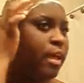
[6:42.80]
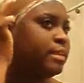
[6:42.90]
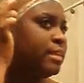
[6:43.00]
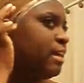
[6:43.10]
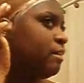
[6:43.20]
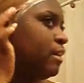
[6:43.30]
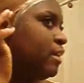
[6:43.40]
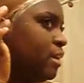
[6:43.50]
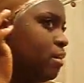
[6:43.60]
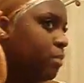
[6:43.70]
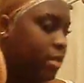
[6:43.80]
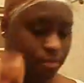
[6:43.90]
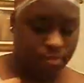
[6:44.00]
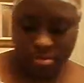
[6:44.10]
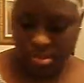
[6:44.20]
and then I'll clean up
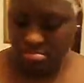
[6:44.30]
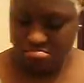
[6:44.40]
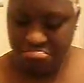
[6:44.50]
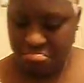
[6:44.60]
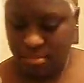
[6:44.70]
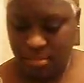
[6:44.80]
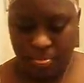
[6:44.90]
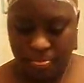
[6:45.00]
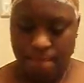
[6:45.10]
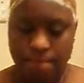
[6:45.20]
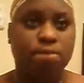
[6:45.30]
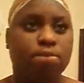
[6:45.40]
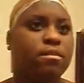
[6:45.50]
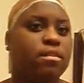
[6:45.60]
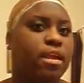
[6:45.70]
whatever's
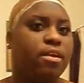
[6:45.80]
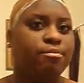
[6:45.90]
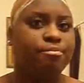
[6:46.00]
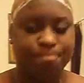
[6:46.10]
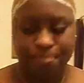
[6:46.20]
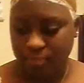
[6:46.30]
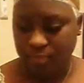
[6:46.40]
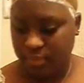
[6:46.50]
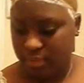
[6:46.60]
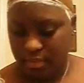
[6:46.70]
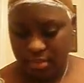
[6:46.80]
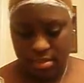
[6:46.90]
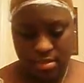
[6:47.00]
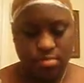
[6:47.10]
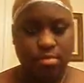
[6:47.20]
there.
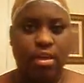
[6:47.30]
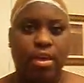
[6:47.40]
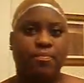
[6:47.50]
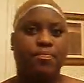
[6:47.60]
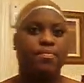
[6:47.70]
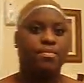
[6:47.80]
Okay